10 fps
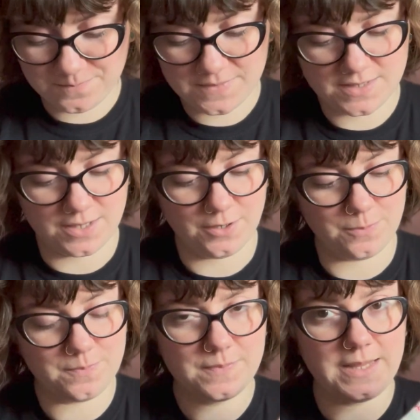So
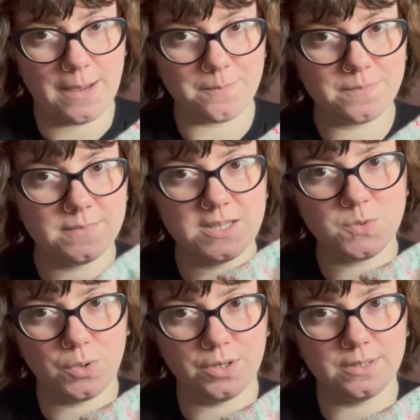yeah, this
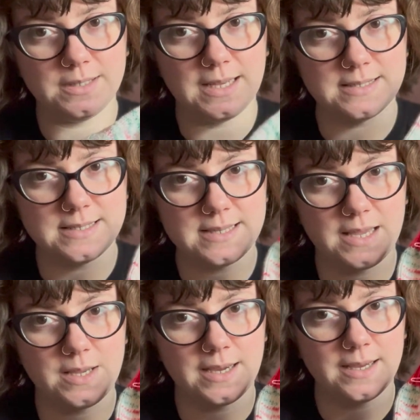one, as I
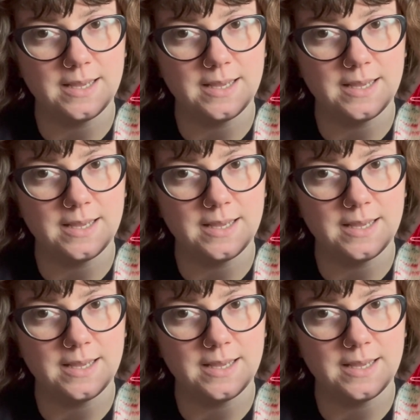say,